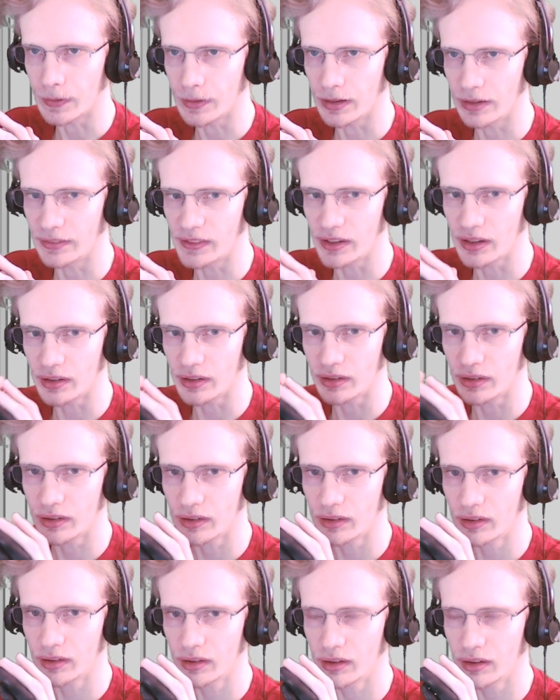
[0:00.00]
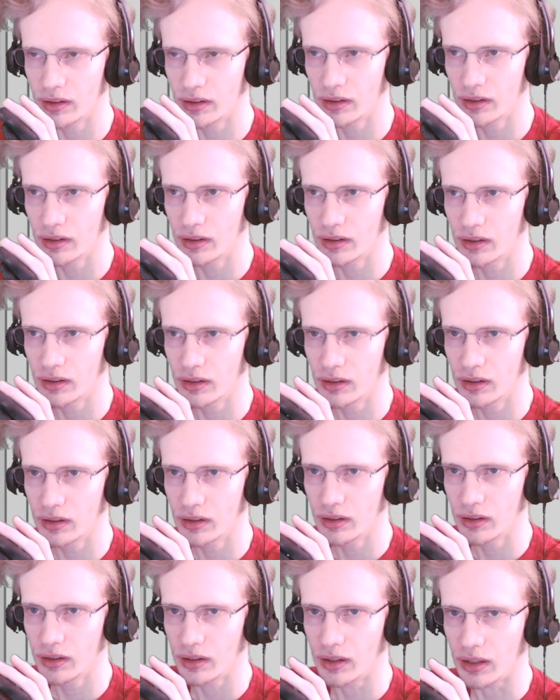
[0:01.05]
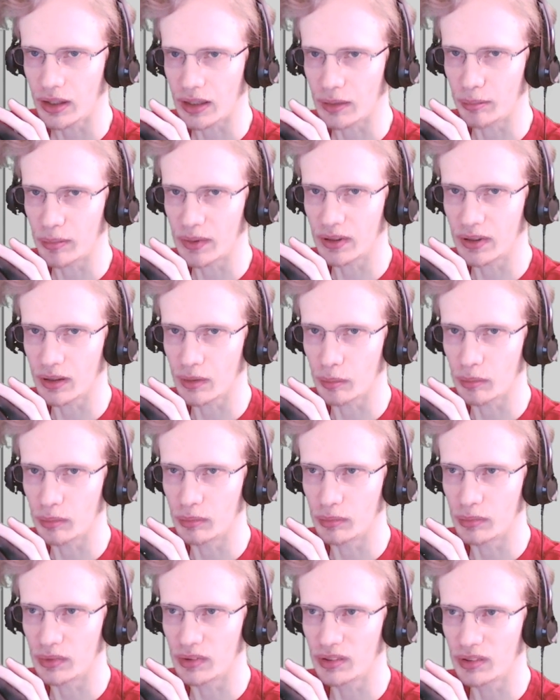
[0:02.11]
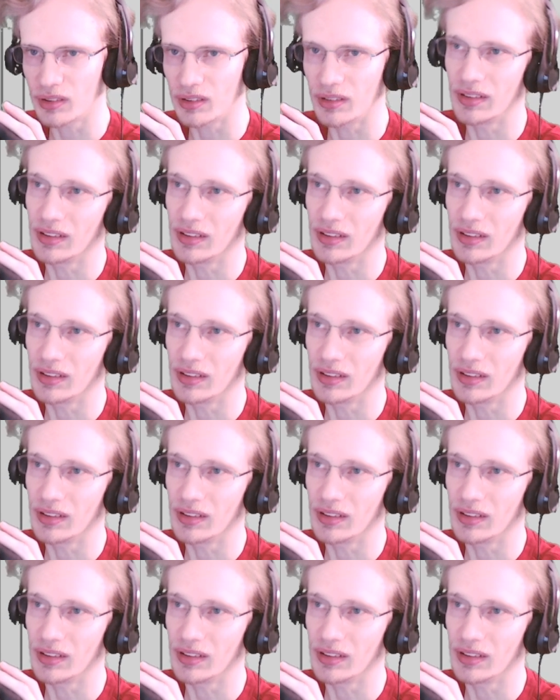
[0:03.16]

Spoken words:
then it becomes,